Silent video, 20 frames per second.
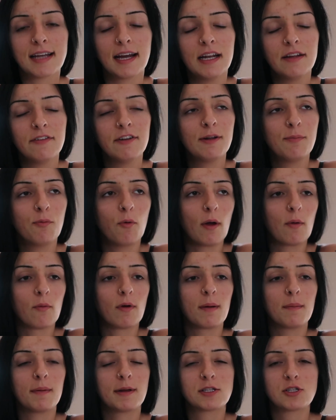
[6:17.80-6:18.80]
kind of at a point
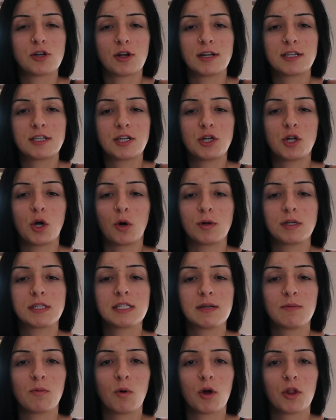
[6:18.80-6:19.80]
where I'm like starting to notice
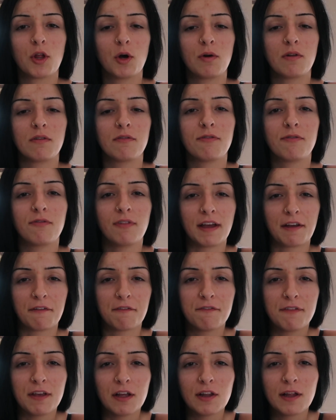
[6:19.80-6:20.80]
it more though and like
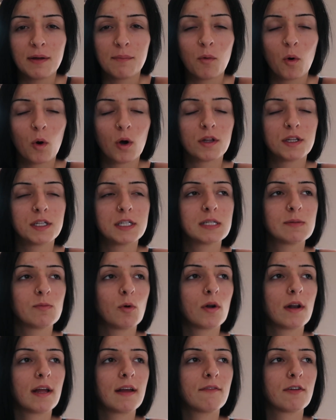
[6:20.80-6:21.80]
feel it more this
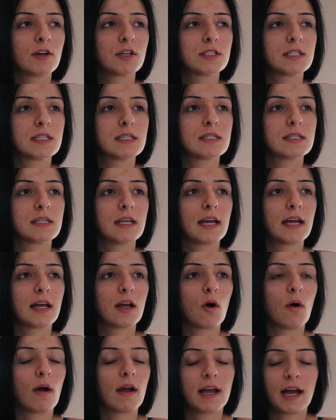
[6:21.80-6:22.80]
morning versus like,
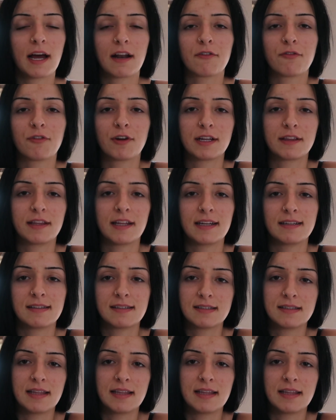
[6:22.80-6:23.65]
oh, I kind of forget that it's